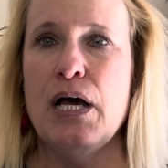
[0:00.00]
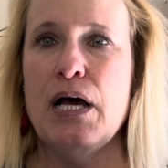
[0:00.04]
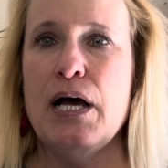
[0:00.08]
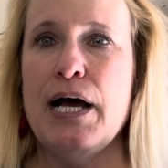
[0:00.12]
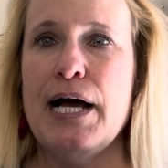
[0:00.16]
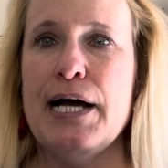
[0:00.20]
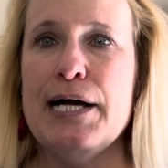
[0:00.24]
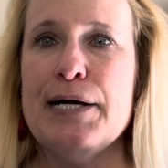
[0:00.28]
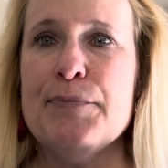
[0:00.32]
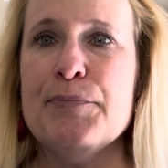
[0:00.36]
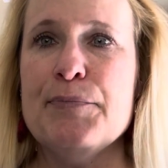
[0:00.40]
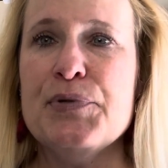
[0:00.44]

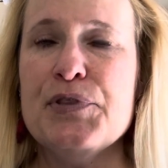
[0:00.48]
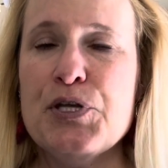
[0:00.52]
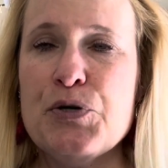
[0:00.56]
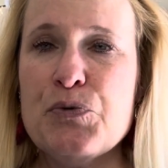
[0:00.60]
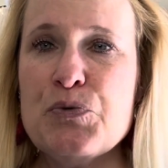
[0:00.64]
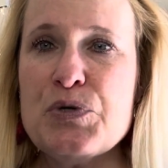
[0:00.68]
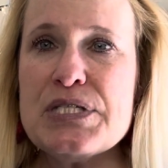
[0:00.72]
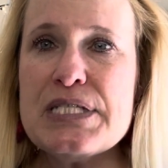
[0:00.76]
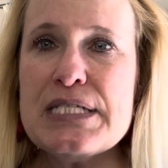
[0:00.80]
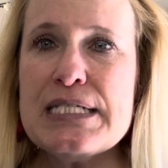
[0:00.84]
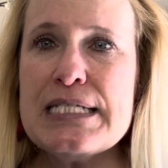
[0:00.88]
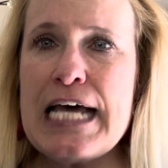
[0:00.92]
But there
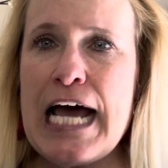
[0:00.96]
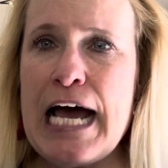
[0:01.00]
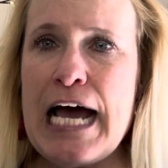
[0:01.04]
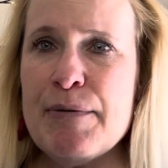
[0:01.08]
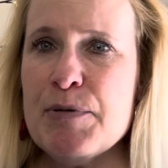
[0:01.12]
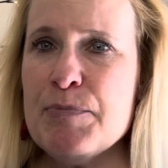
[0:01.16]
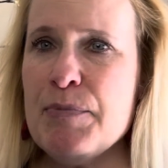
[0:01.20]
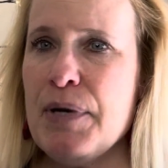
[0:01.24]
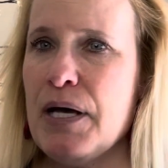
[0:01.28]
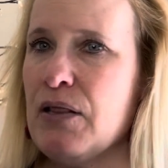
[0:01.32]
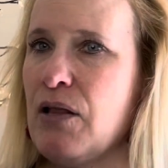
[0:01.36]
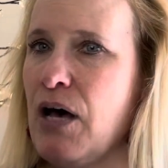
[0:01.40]
was a time
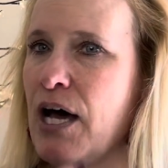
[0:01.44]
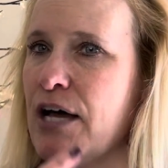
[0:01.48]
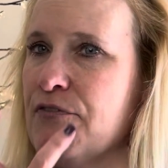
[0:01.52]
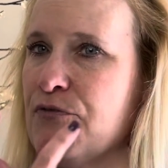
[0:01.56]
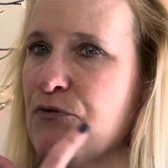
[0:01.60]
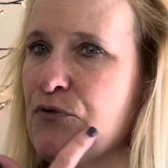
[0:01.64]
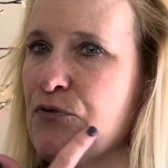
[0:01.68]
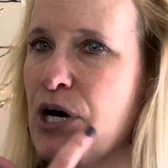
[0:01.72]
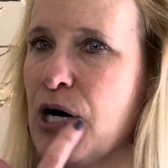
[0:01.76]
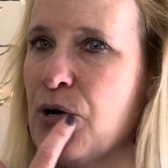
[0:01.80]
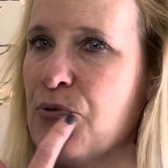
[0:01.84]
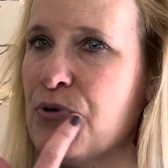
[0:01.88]
in my life
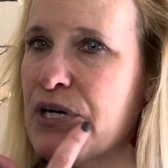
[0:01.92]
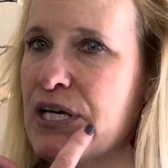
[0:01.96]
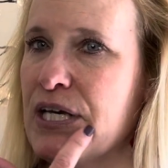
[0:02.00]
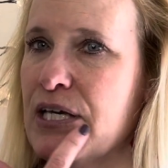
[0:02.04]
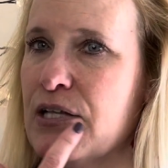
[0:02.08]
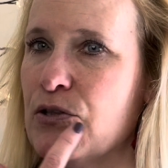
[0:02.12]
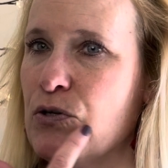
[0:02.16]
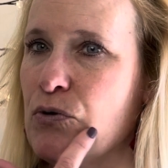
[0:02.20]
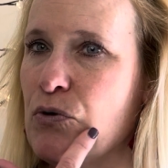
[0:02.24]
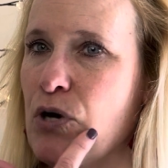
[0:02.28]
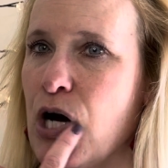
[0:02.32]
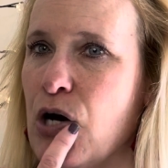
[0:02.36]
where I would get
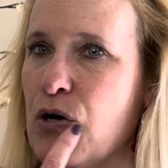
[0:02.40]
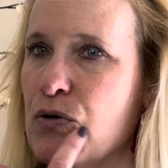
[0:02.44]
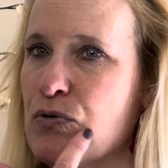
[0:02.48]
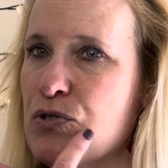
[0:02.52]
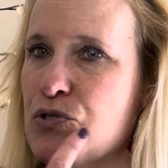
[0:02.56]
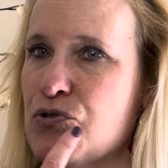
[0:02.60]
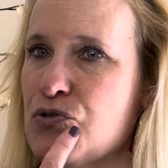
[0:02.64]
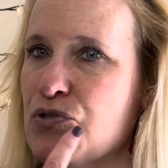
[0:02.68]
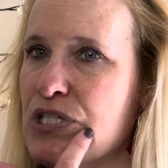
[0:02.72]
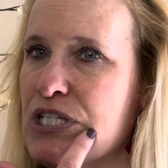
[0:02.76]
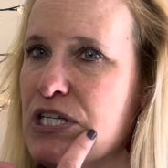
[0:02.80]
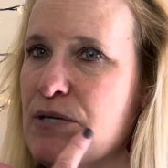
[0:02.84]
little
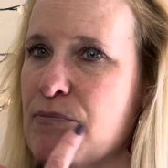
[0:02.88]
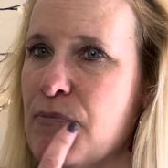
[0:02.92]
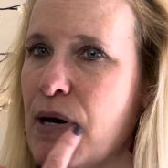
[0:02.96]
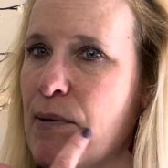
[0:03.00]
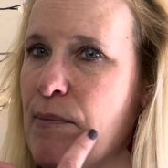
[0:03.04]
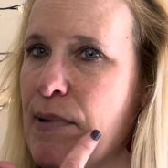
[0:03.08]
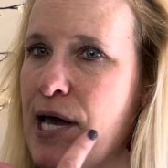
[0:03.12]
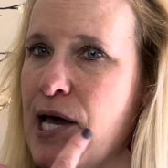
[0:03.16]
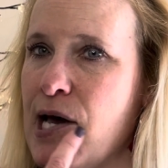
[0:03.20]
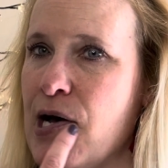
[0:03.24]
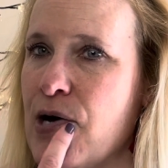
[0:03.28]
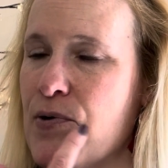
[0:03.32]
ulcers in my
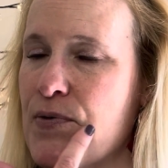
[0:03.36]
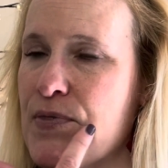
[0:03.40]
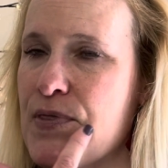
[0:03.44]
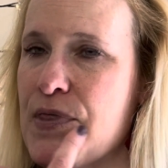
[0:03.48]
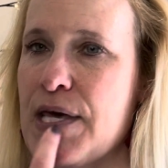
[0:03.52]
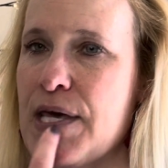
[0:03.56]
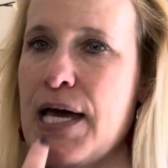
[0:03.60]
mouth,